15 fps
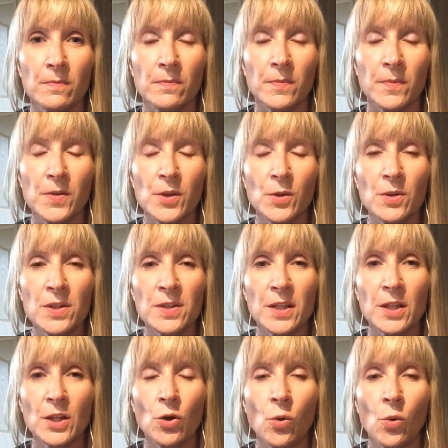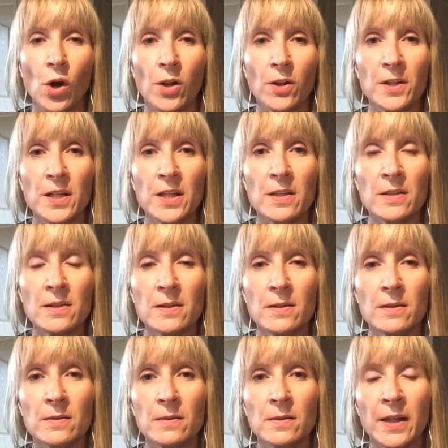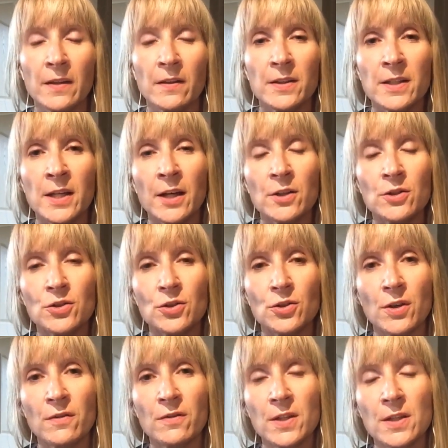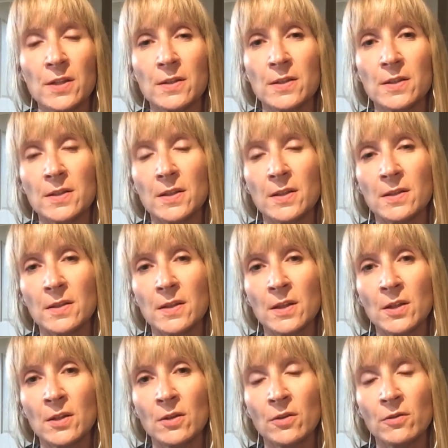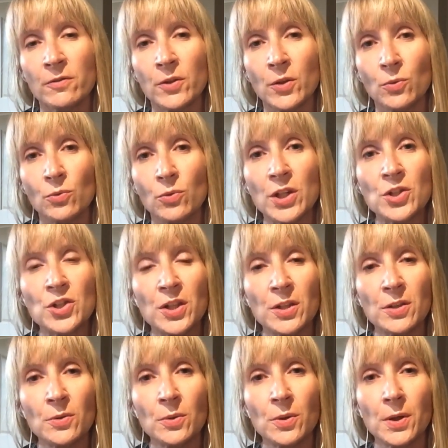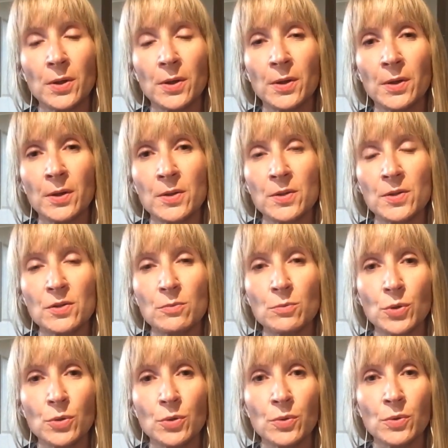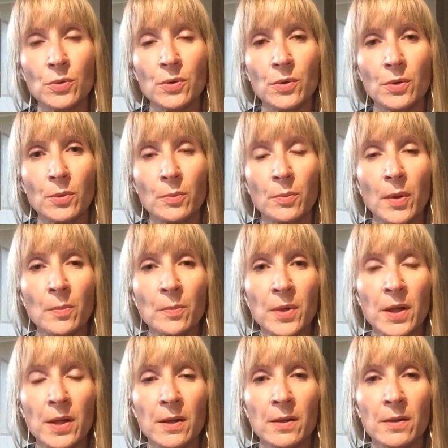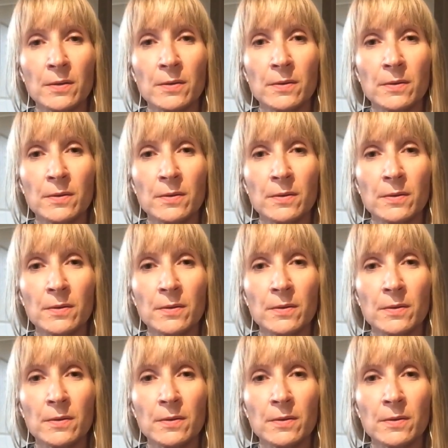Notice any qualities, like the texture of it. Does it feel rigid or smooth or bumpy?